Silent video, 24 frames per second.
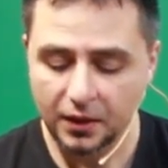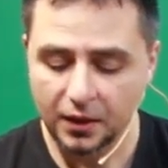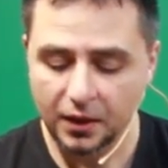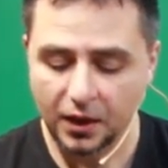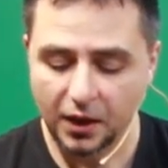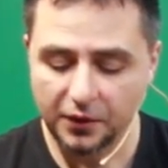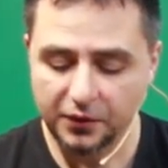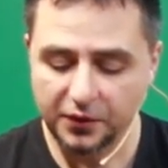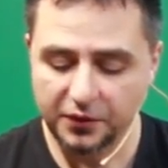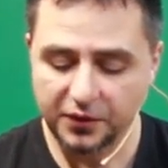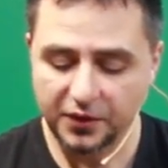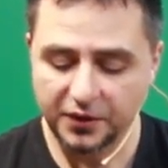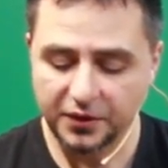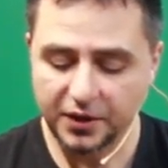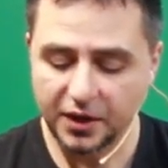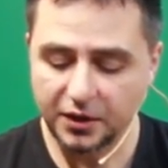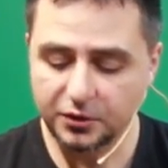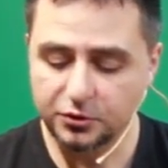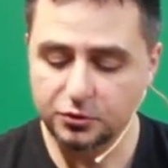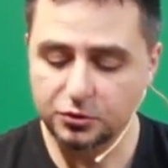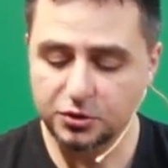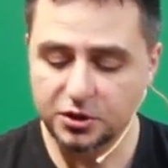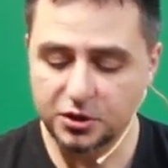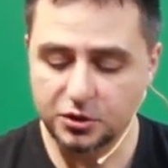Other than
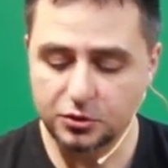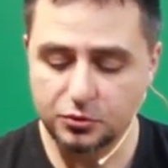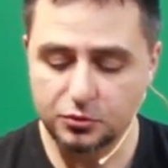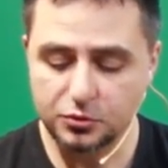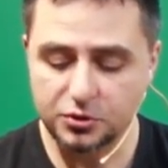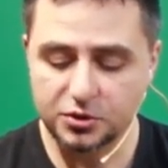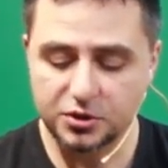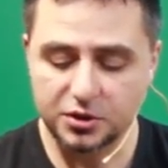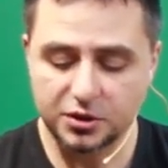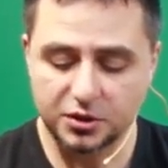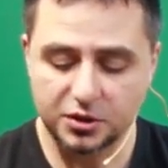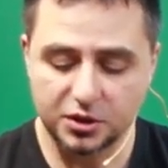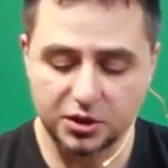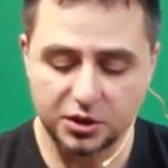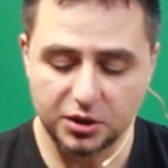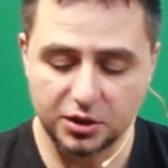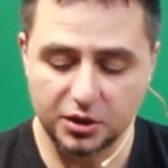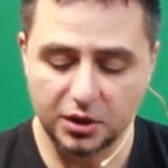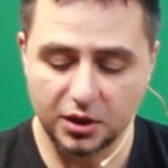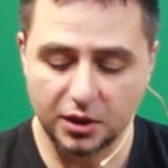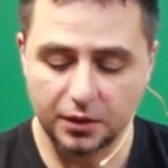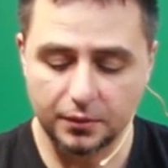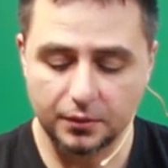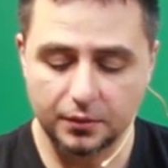that, you just use
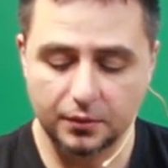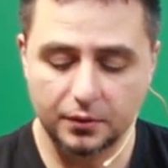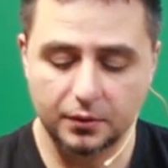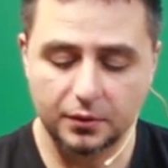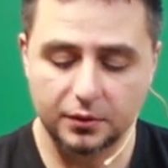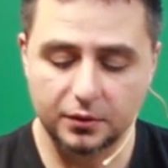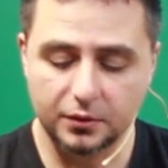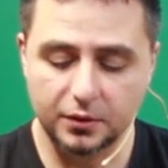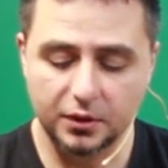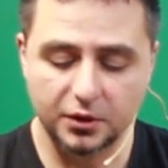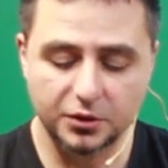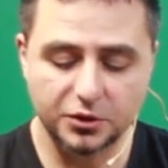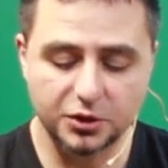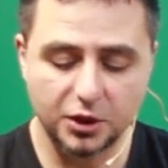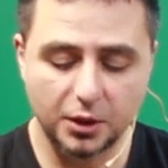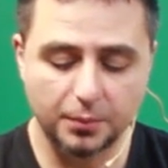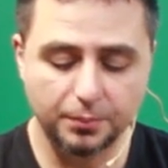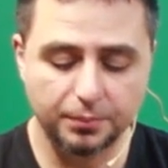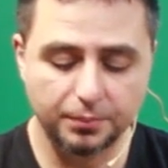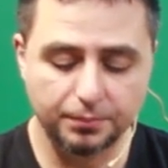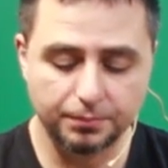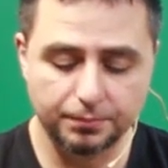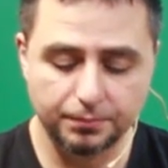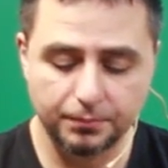the
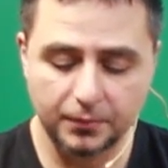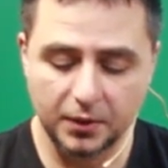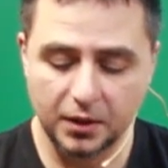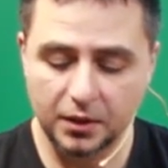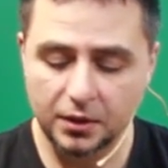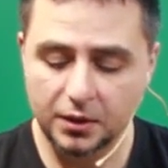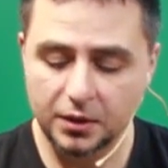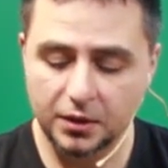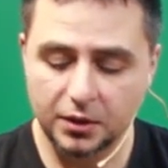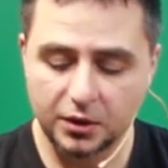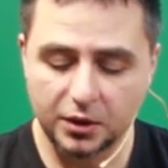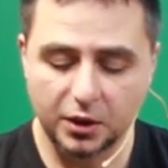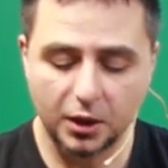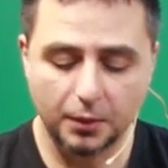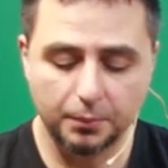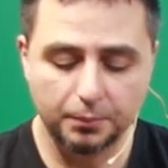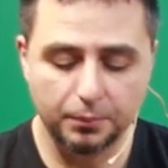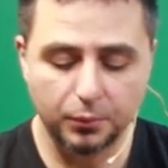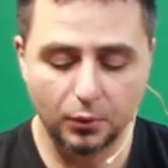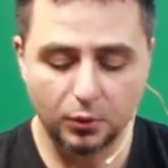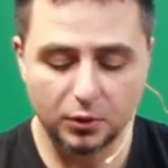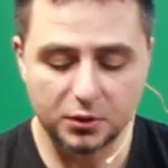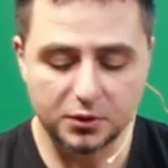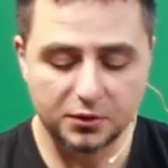chop cup
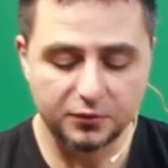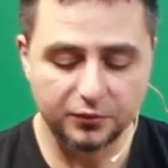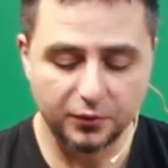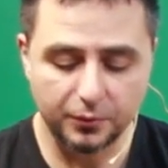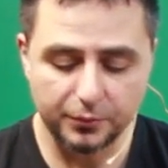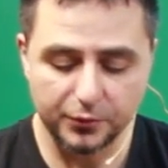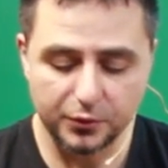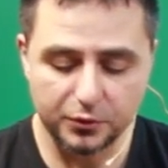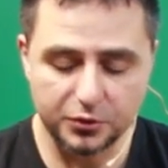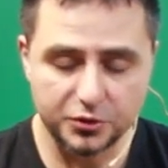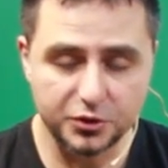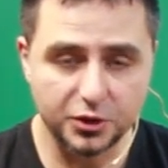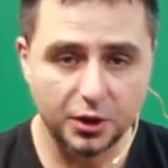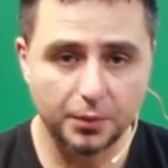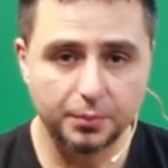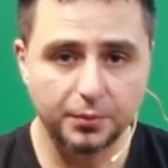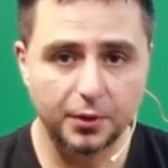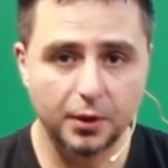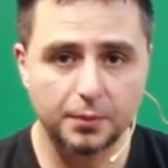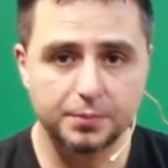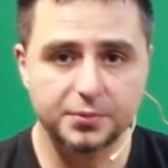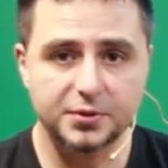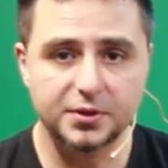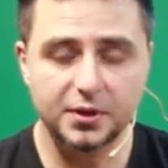balls from your chop
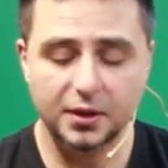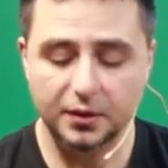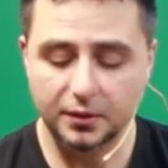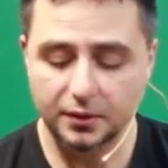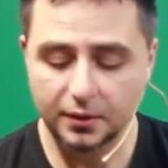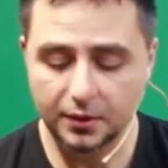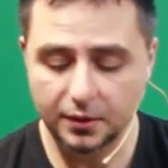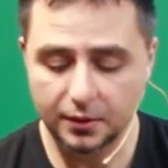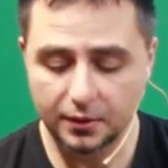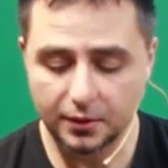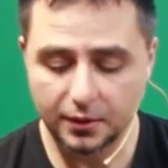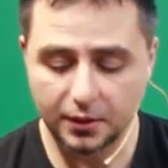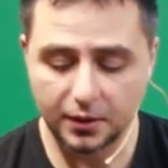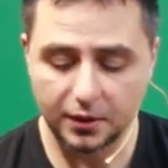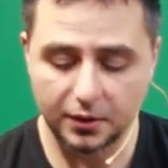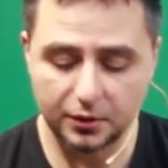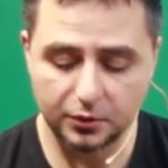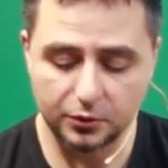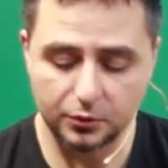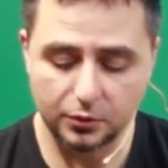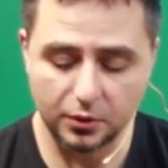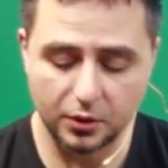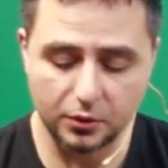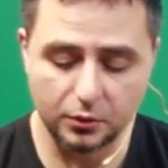cup set, and
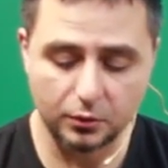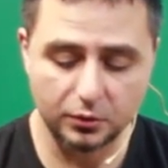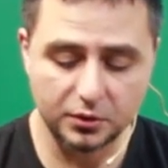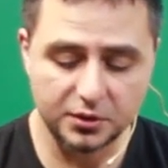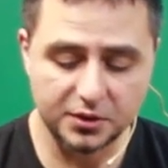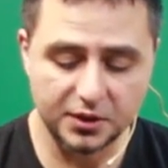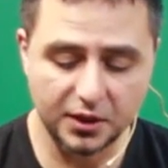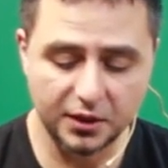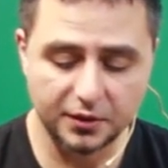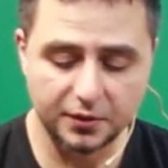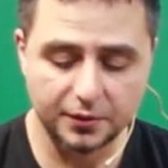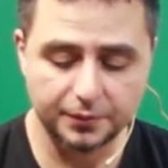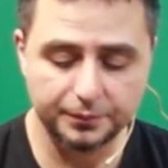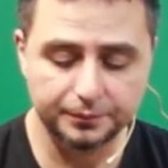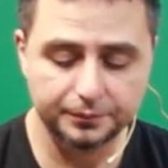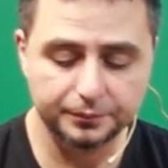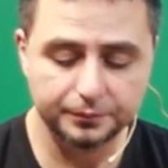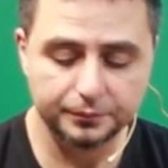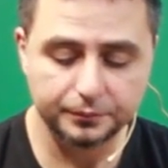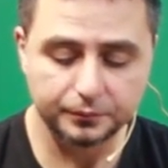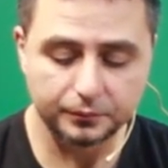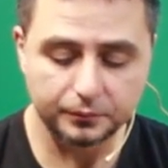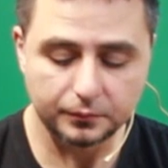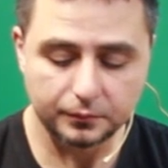you are all set.
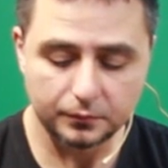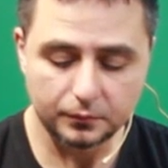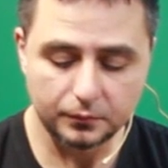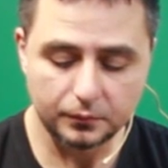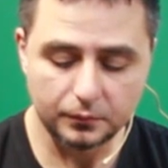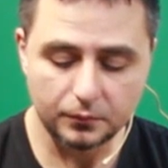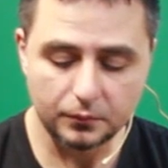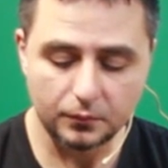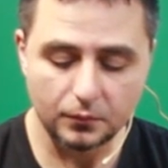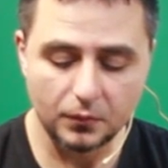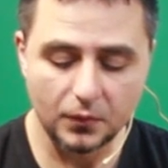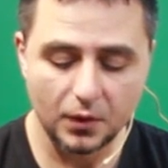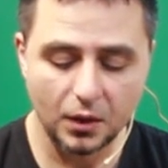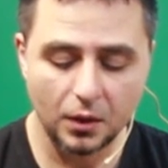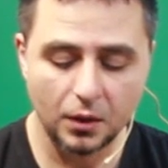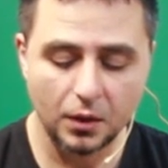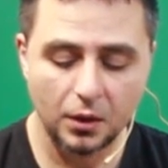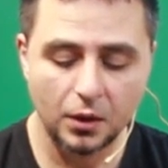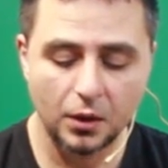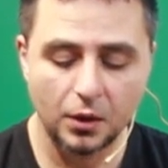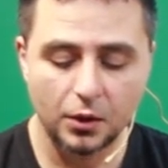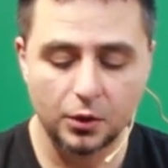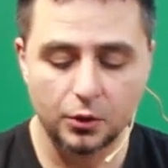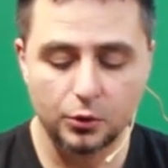
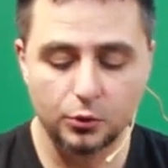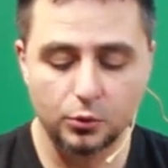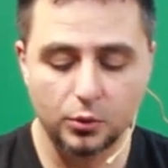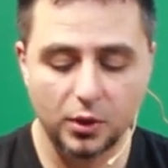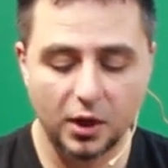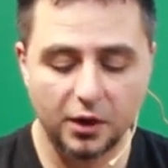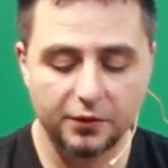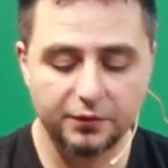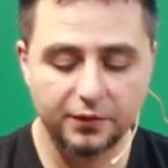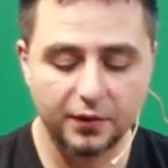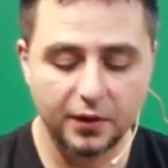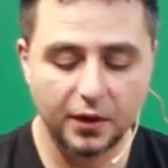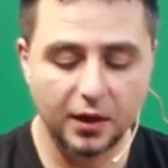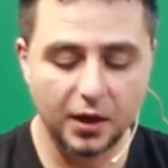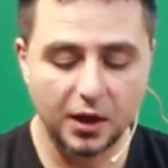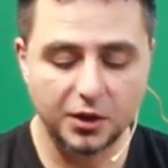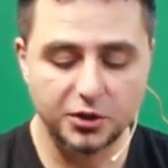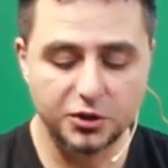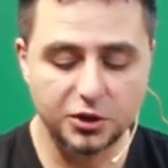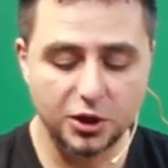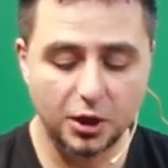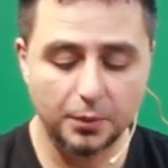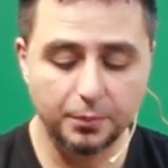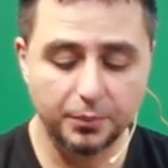You have a
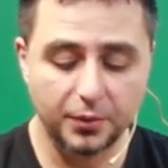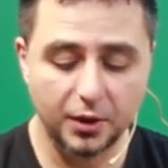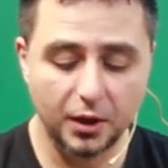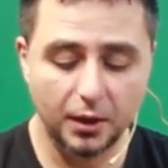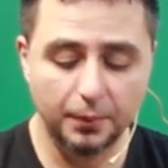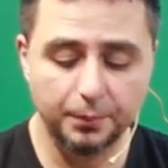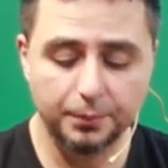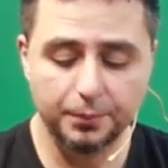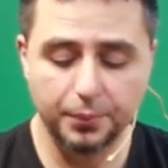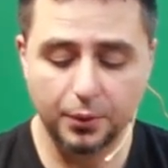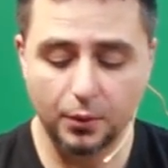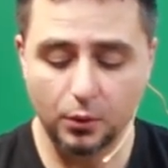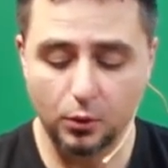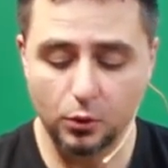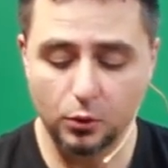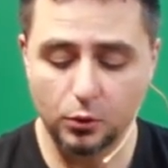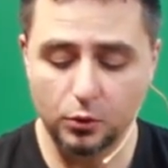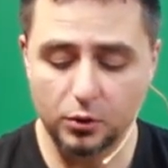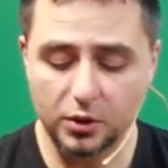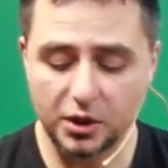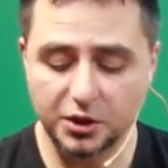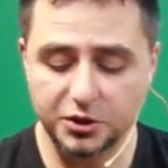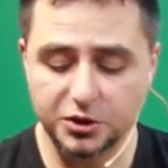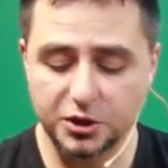chop cup
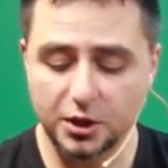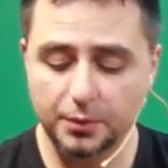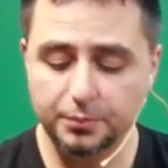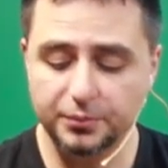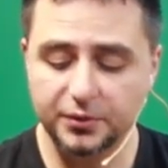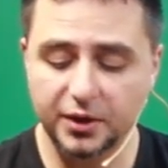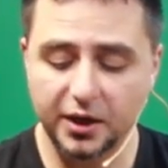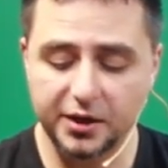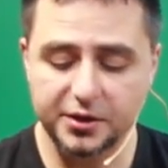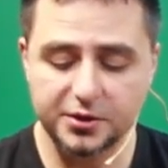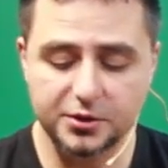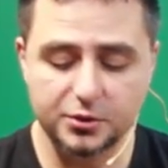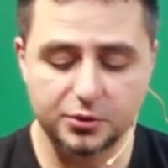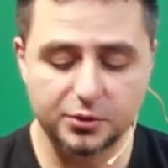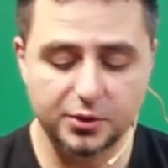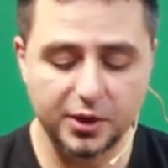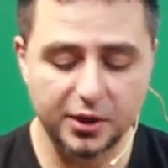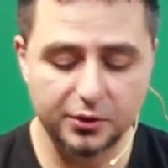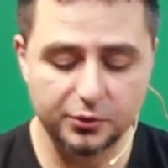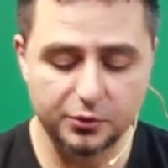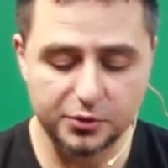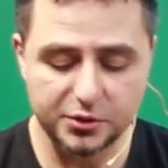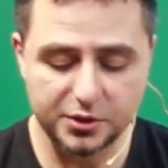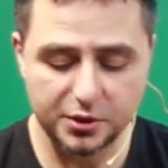or a chop dice. You
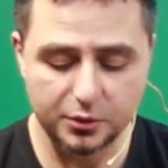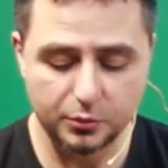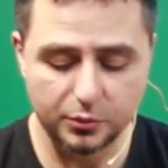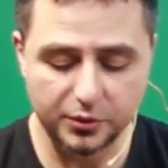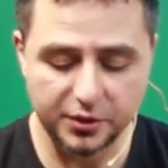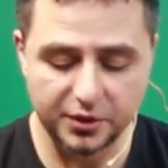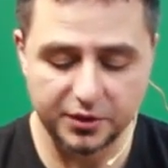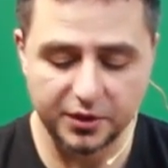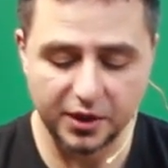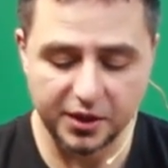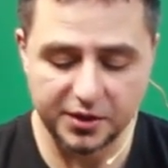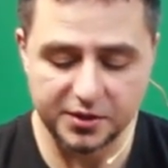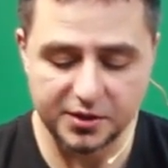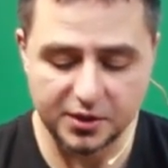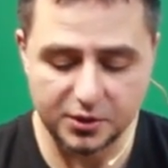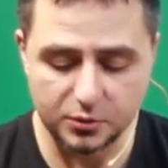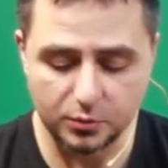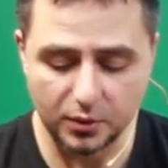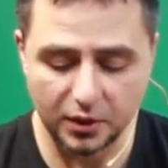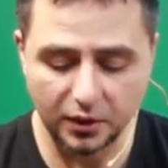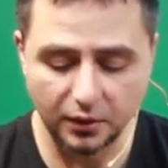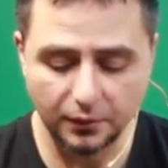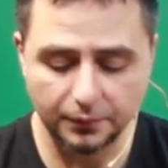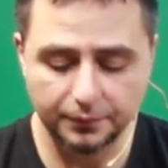can use it with the dice as
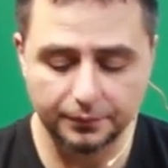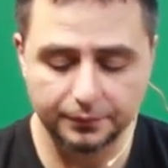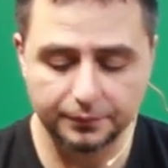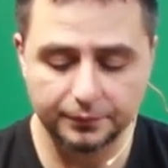well.